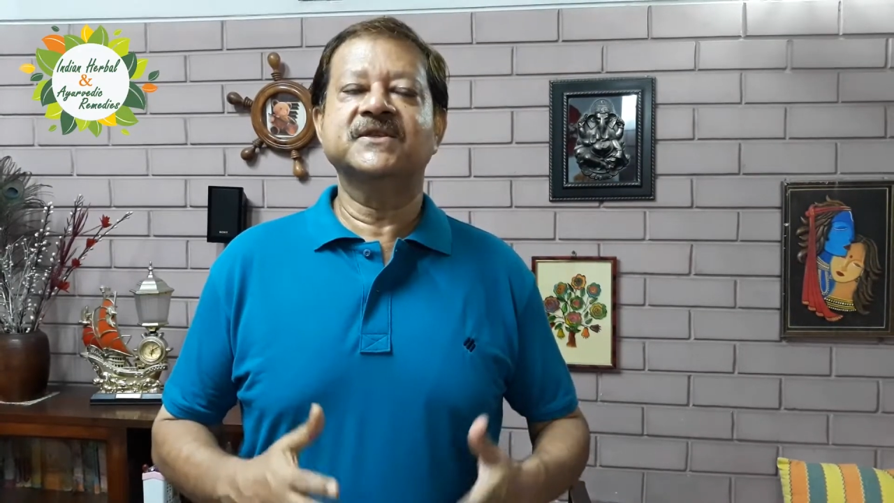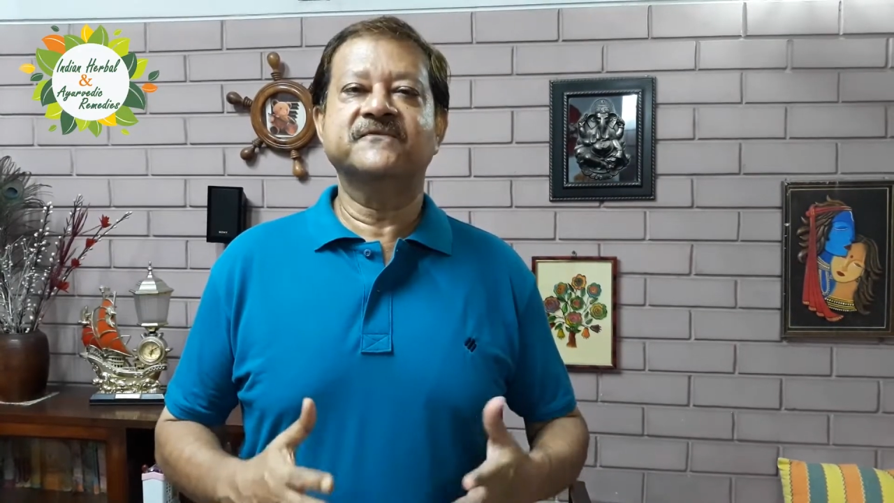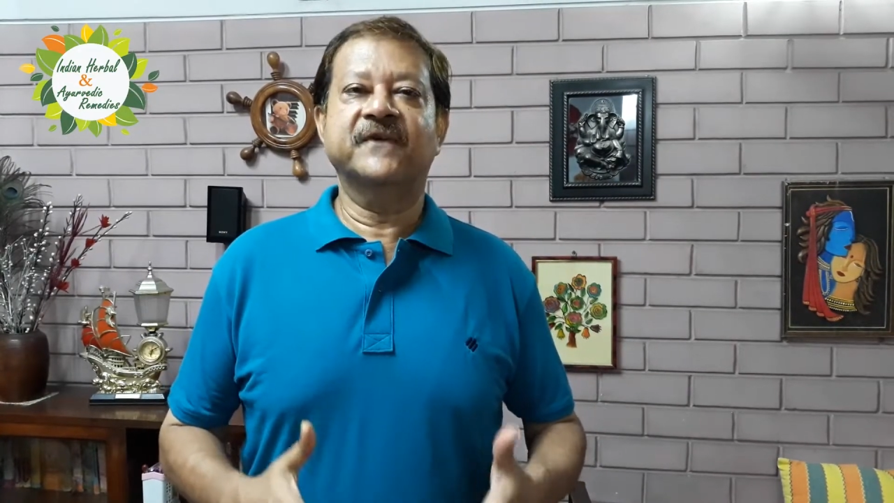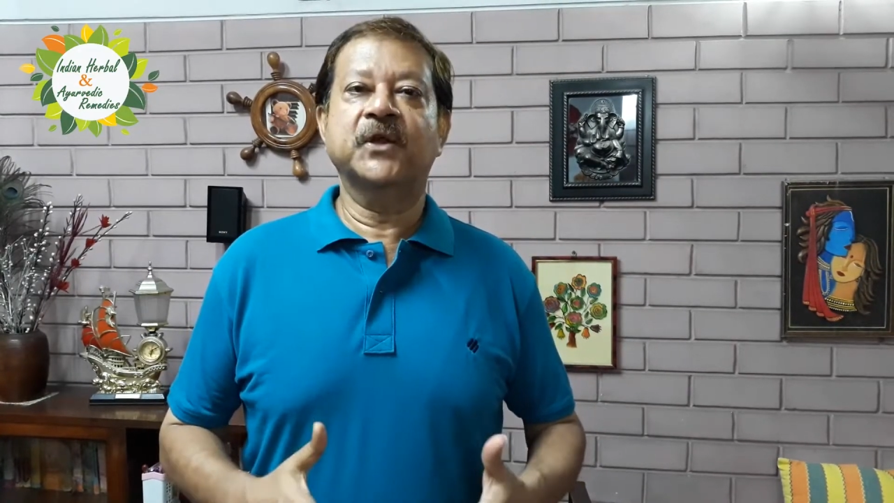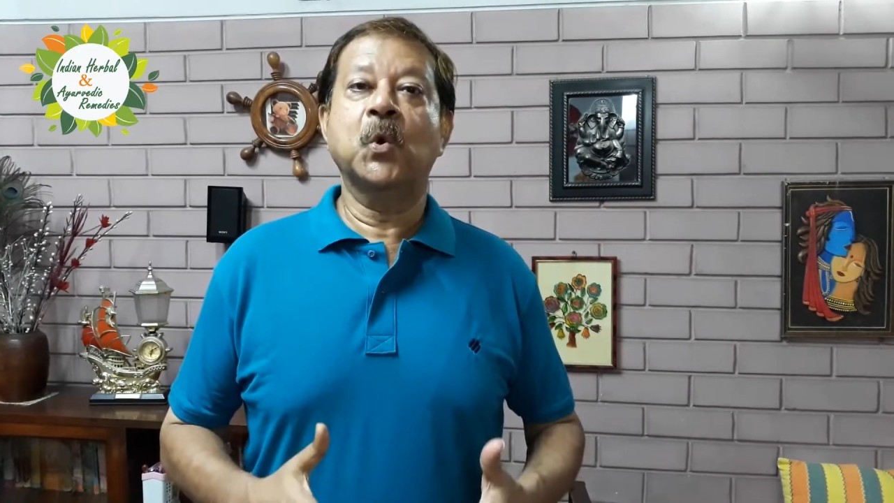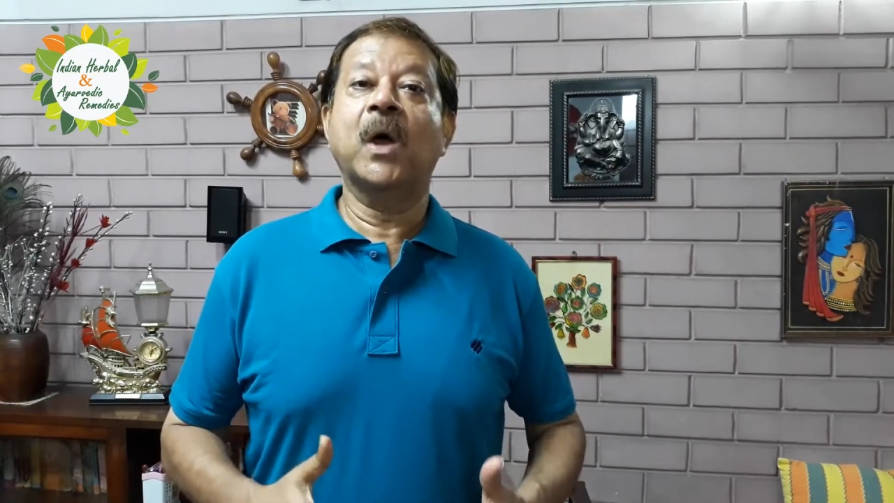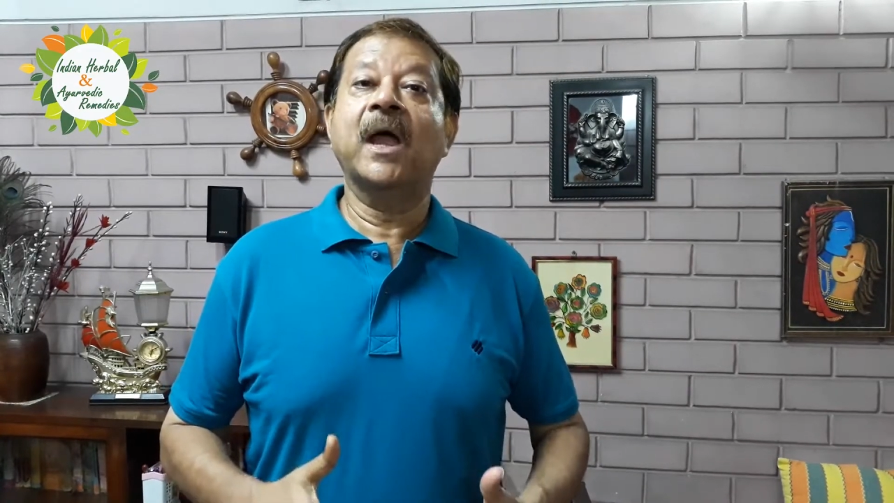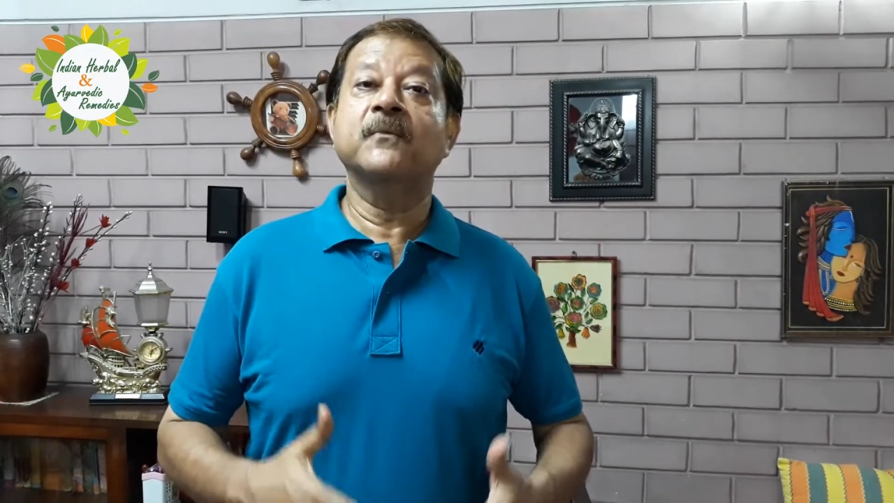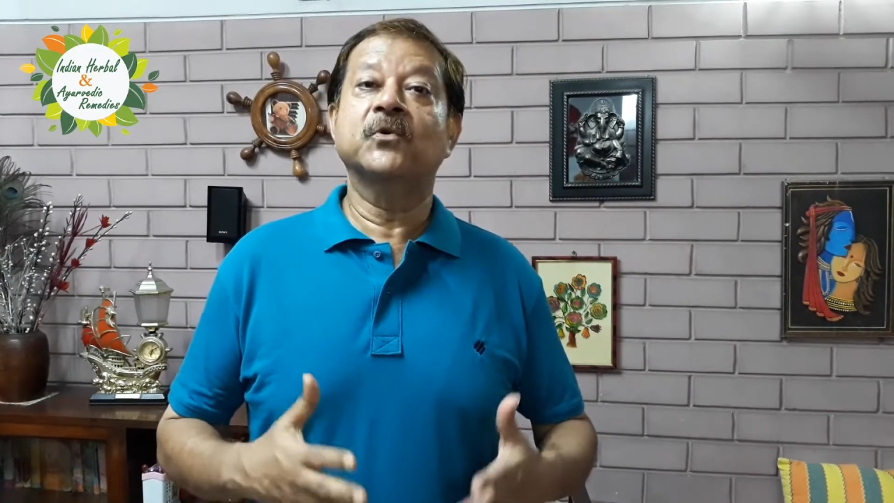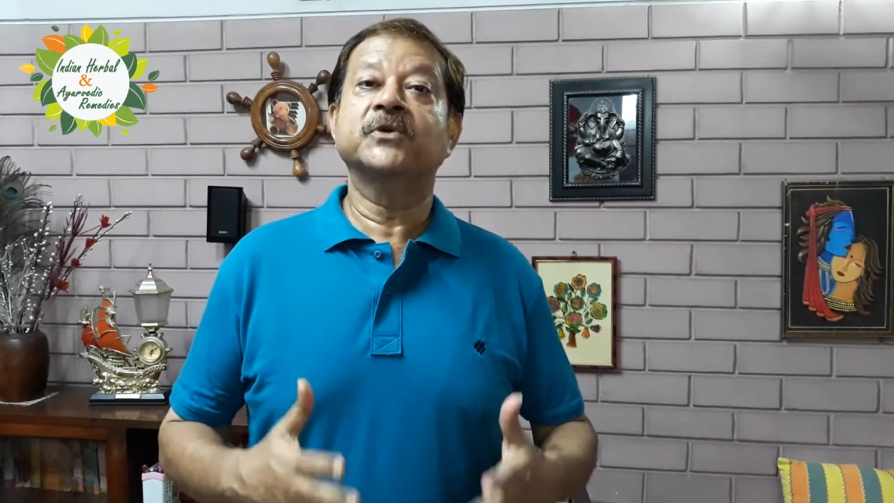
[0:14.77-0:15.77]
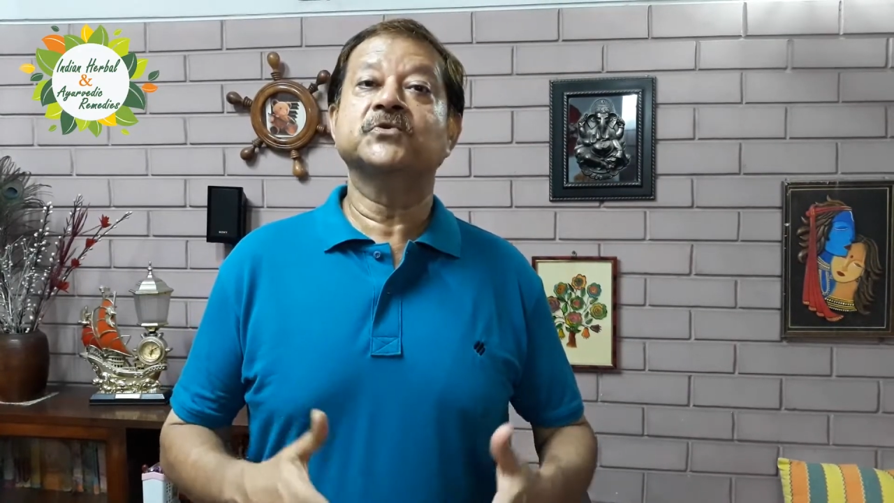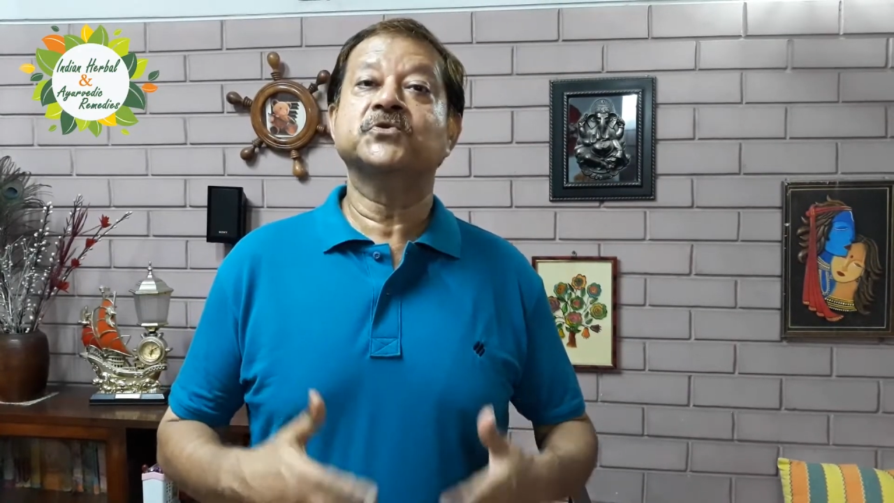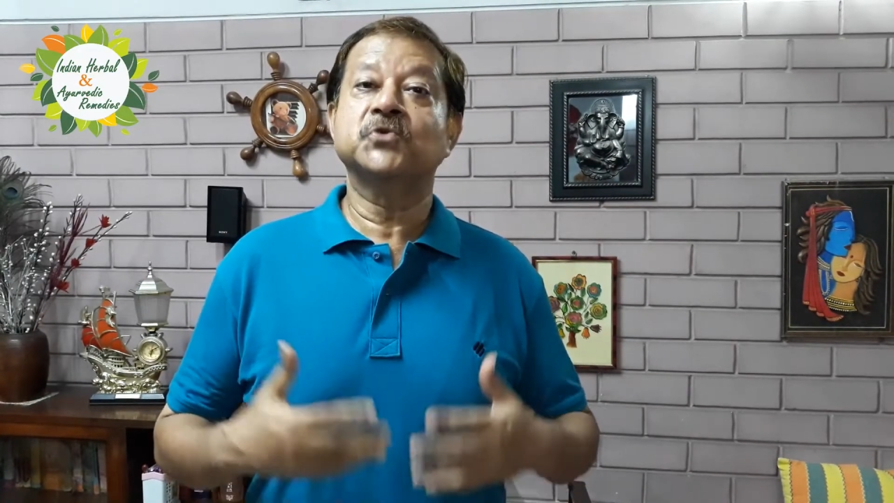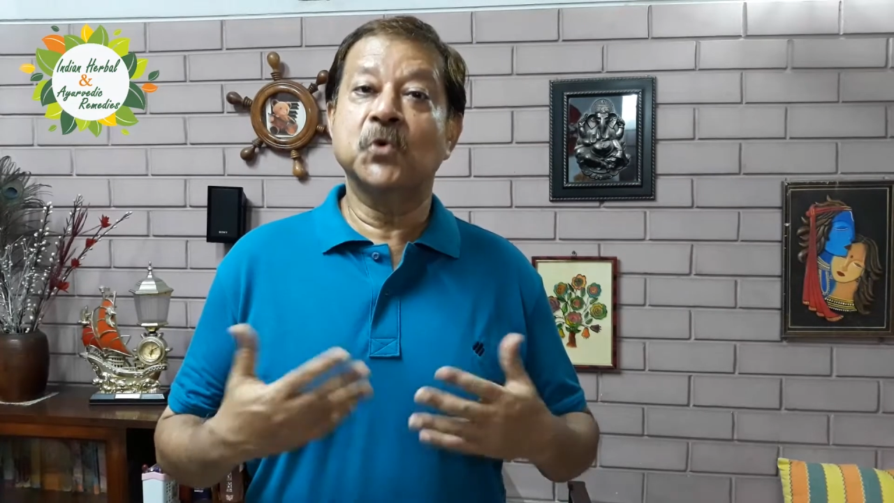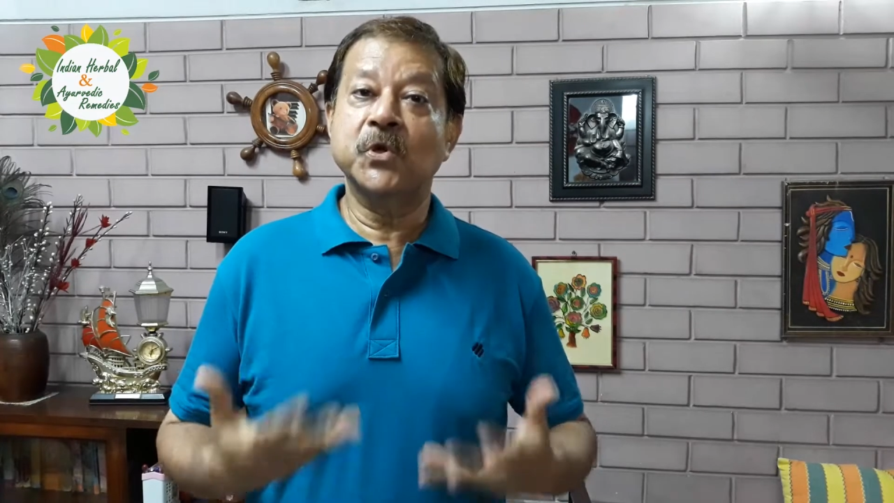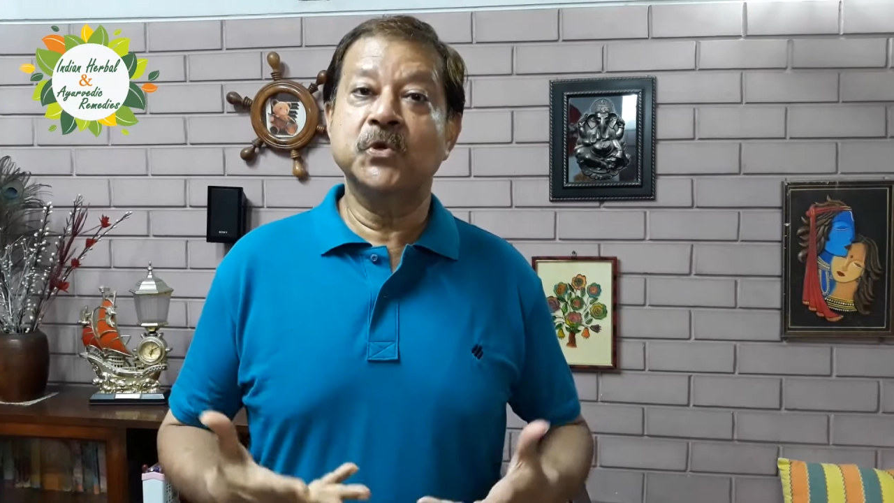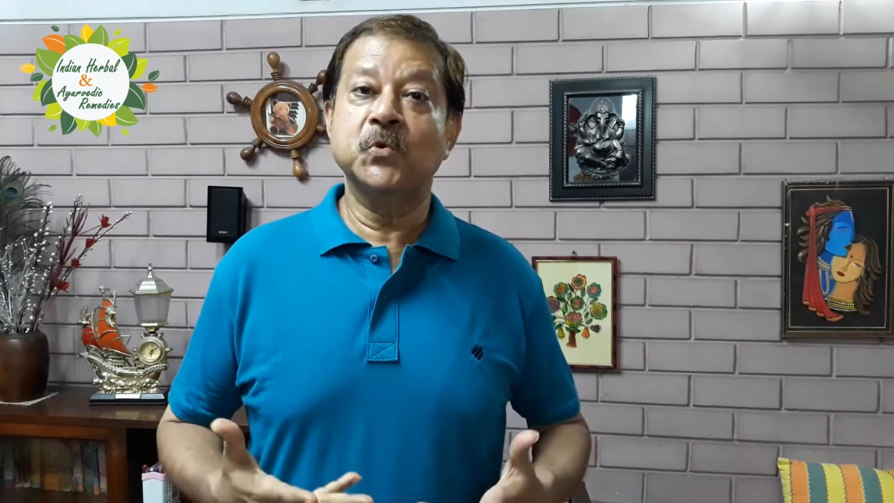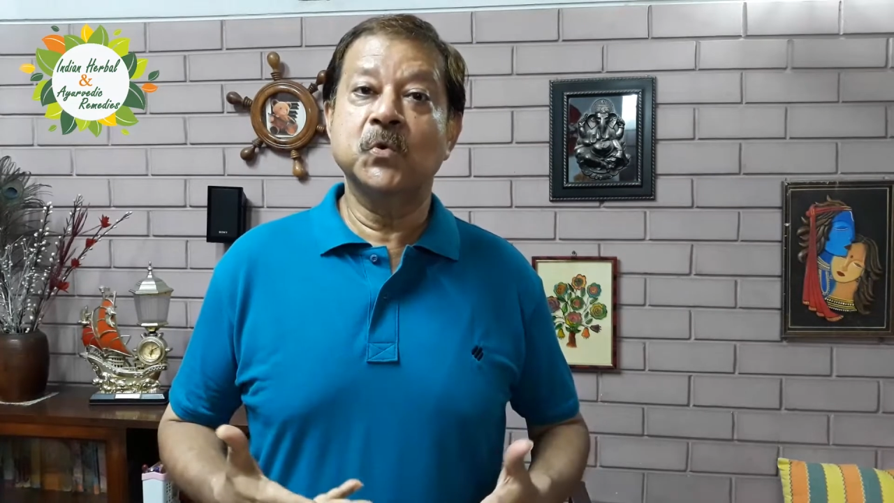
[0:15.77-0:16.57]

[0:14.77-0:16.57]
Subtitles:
video I am going to show you